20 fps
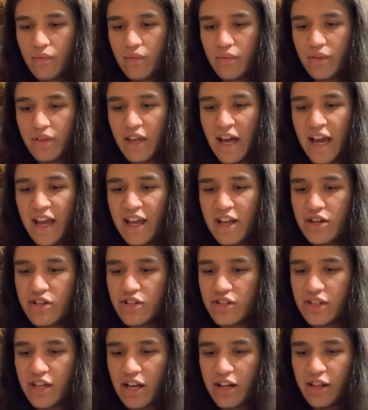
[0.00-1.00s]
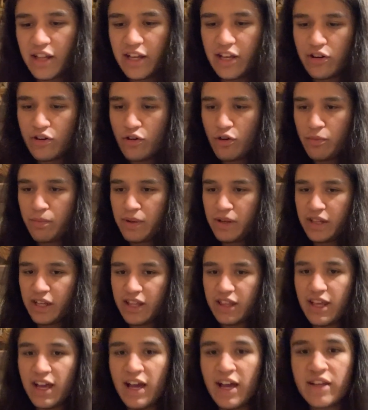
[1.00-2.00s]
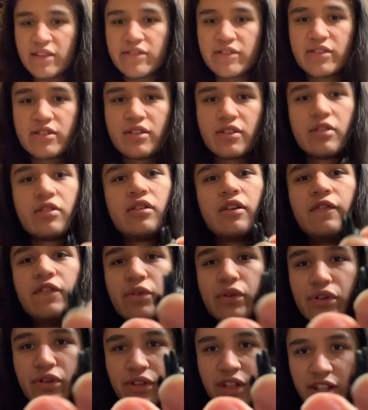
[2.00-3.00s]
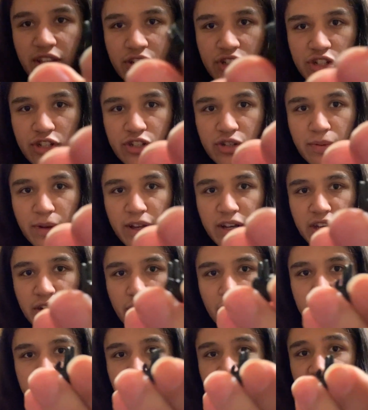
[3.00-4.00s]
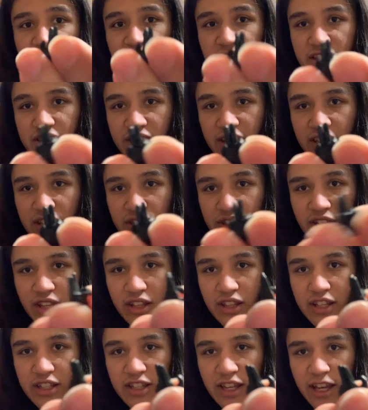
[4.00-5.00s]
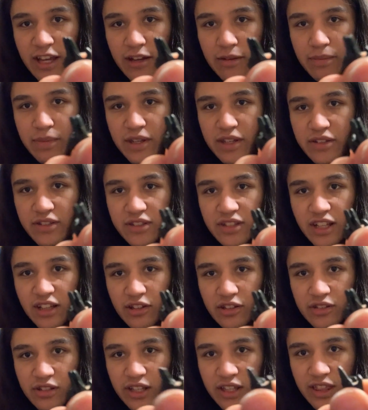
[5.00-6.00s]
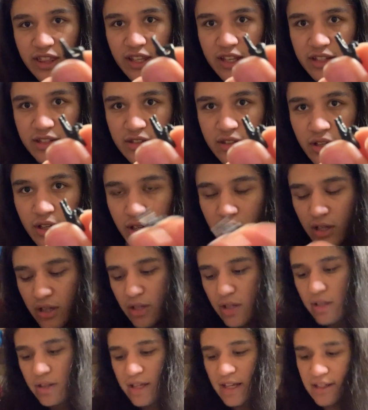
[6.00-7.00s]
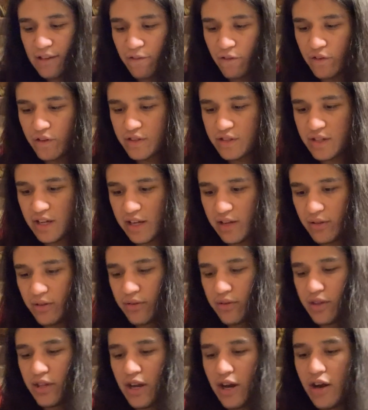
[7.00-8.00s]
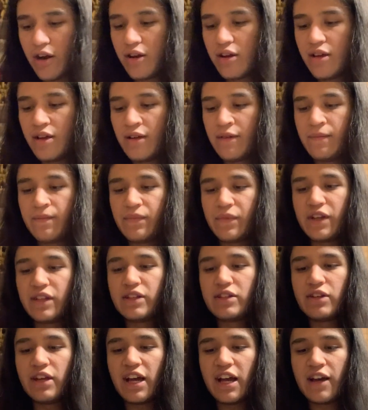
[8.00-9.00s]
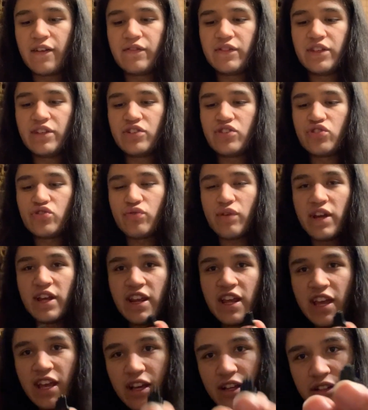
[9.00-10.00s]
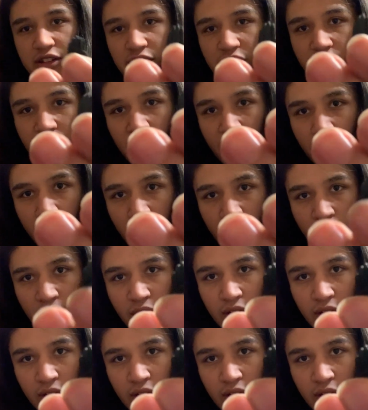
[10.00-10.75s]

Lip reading: That hand's just kind of like an open like that. If you want to do like the Shin Japan Heroes, I think it's this hand piece that looks like this. That's for the Cyclone there. And then you have the straight hand there.